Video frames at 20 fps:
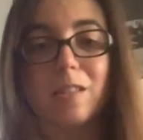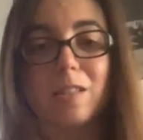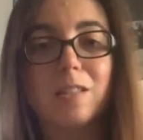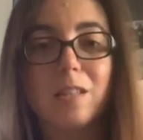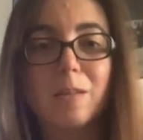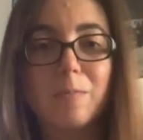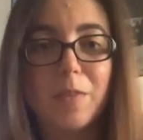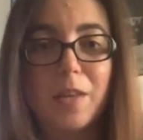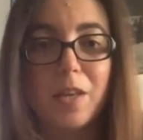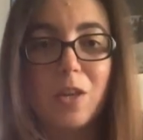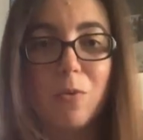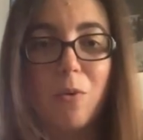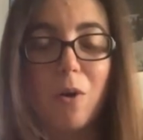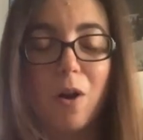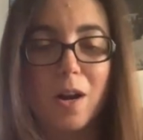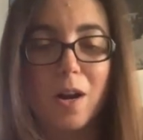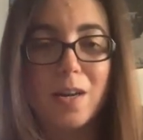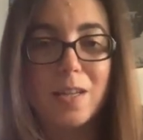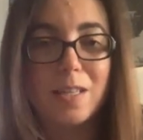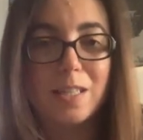something you
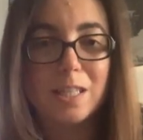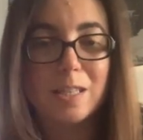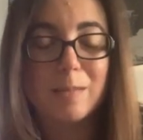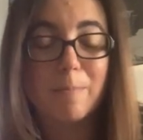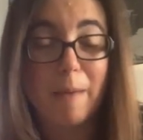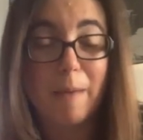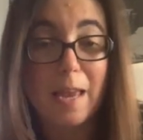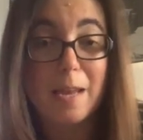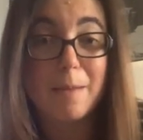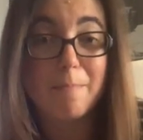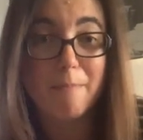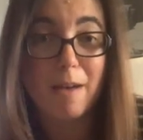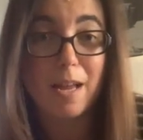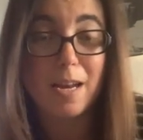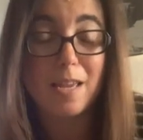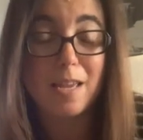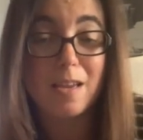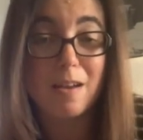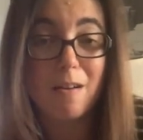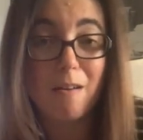already spent
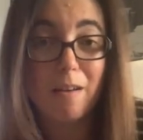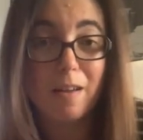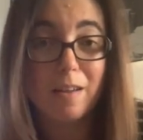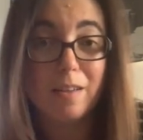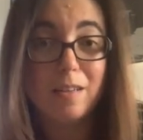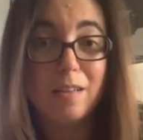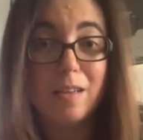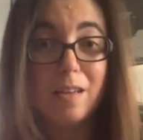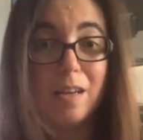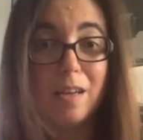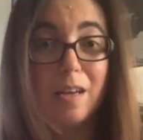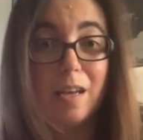money on,